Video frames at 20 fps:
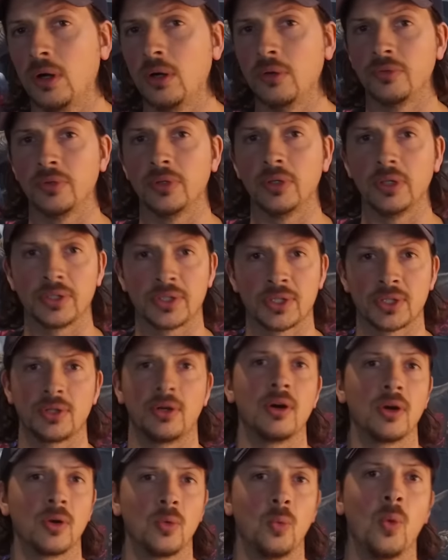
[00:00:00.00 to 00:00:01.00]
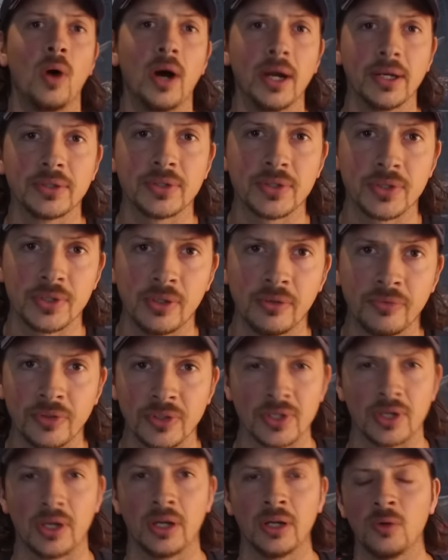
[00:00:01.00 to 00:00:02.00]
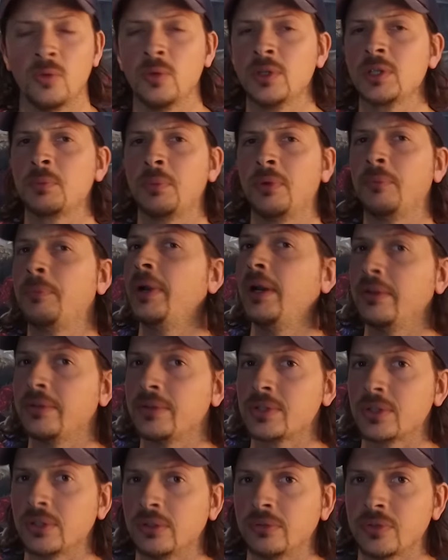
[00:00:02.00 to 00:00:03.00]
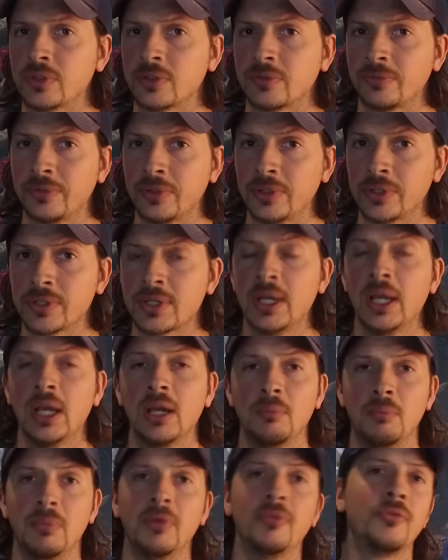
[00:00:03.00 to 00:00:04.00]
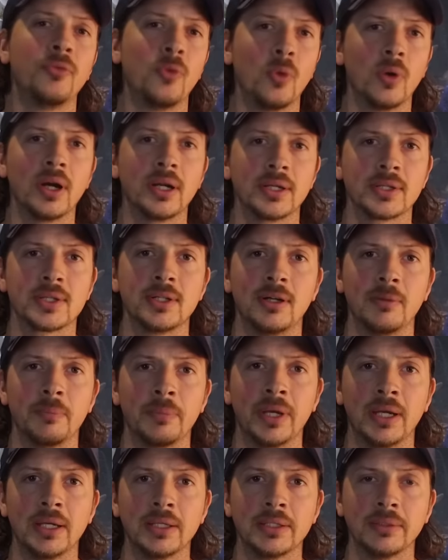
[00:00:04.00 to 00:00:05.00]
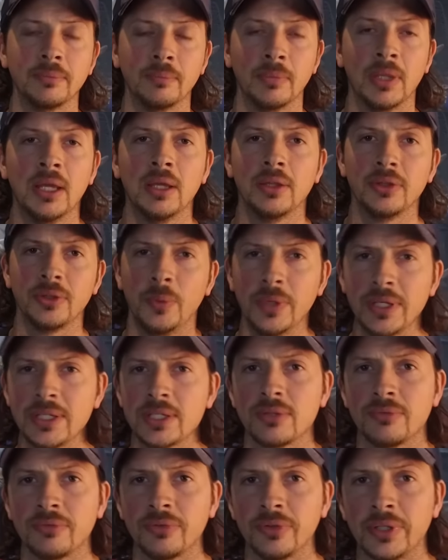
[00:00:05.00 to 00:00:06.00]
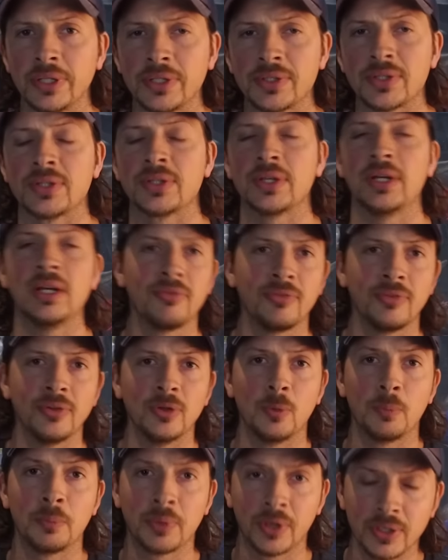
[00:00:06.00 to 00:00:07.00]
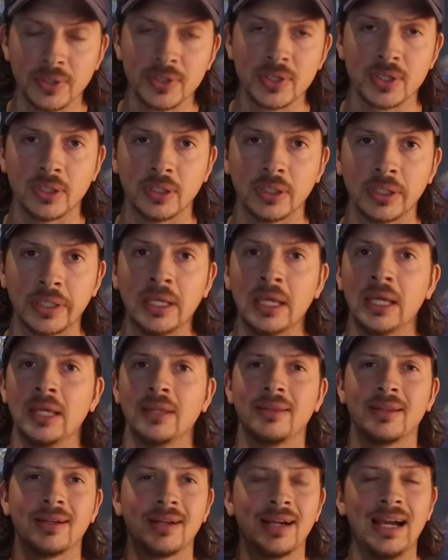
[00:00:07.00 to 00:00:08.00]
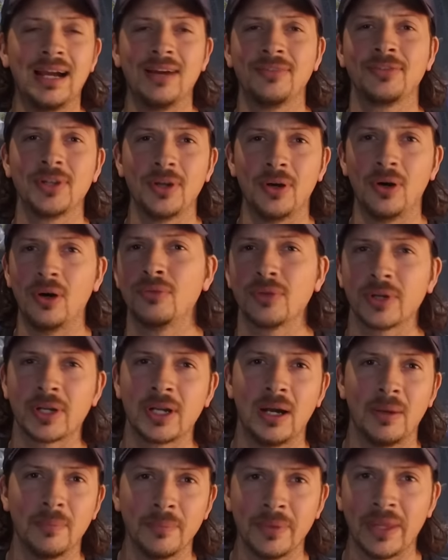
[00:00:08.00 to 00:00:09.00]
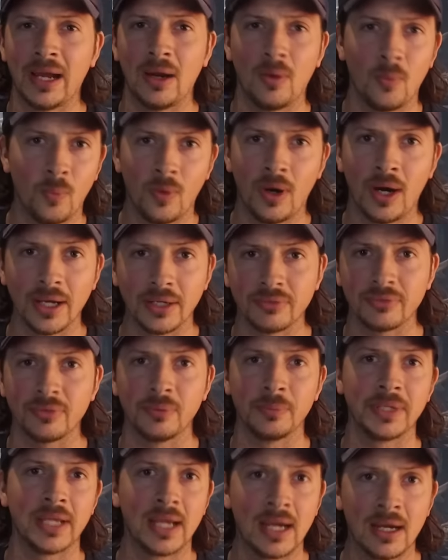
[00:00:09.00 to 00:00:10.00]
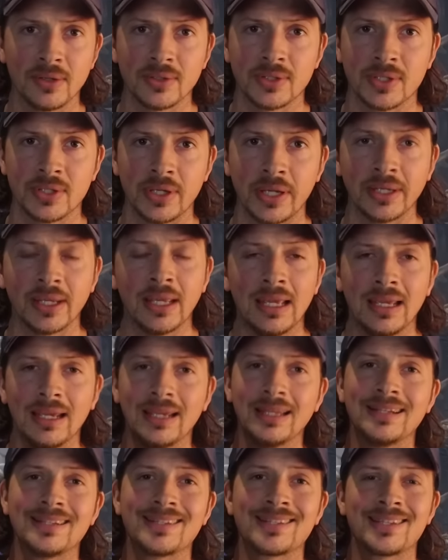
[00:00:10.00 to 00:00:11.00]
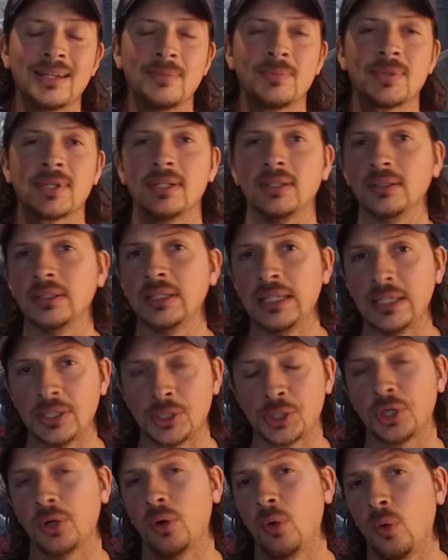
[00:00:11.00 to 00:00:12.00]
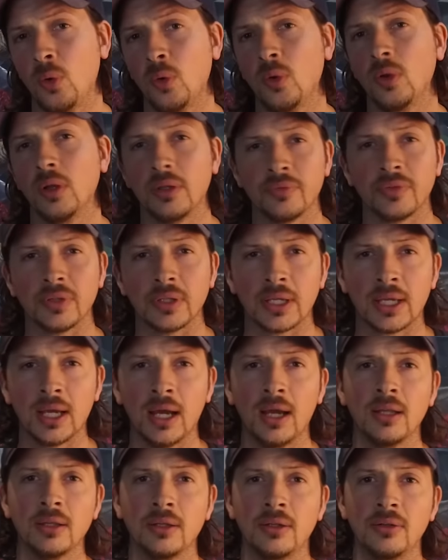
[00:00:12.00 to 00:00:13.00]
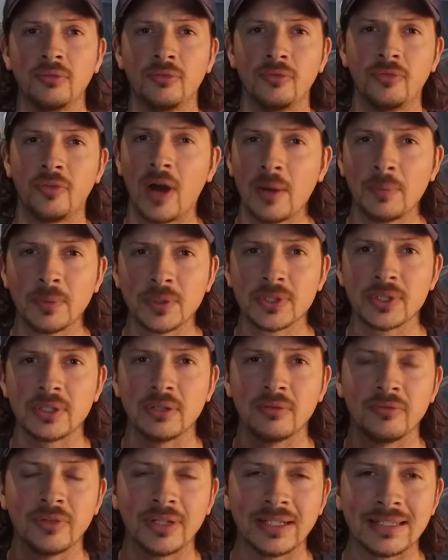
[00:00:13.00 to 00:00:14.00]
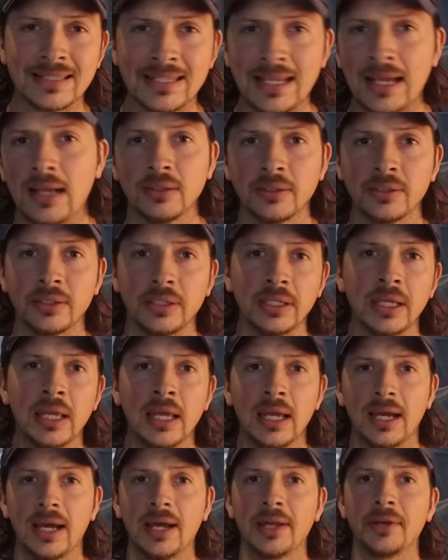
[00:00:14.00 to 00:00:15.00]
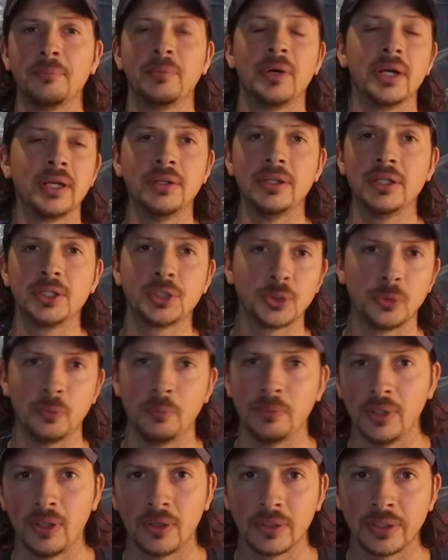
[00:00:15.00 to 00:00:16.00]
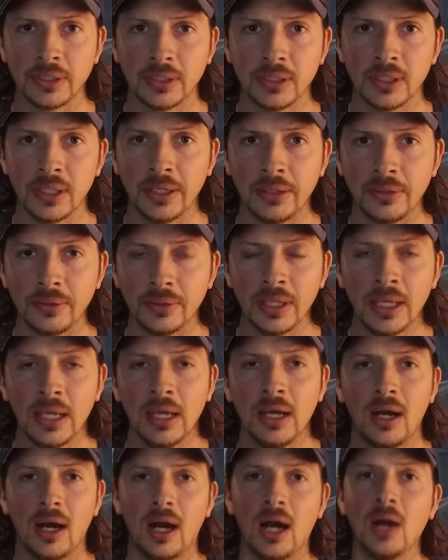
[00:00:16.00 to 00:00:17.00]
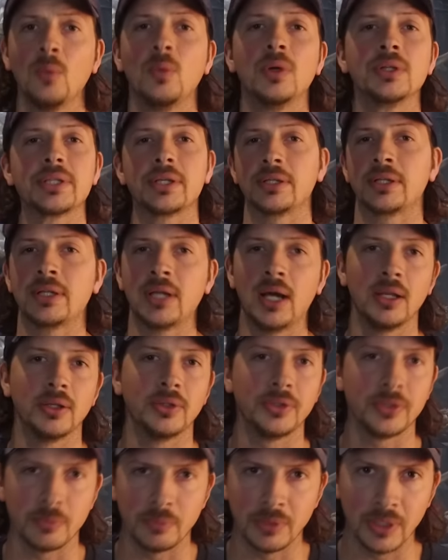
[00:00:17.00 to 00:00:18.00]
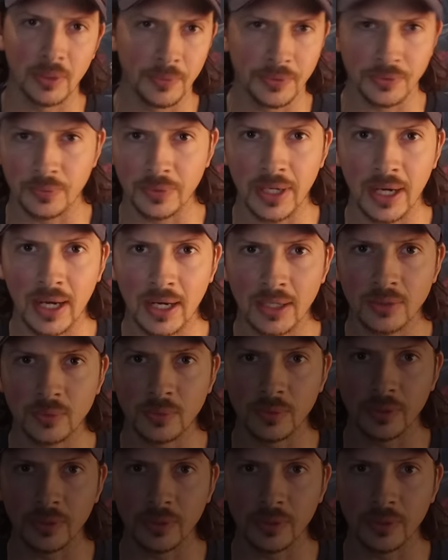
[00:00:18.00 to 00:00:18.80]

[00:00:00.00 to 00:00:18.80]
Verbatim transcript: over a stark white surface. I always prepare the surface first before I start painting. The reason for this is I feel personally that I have to overcome that white from the outset, and it seems to leach all of the color, vibrancy, and vitality out of my initial block and layer. I want a color to be able to react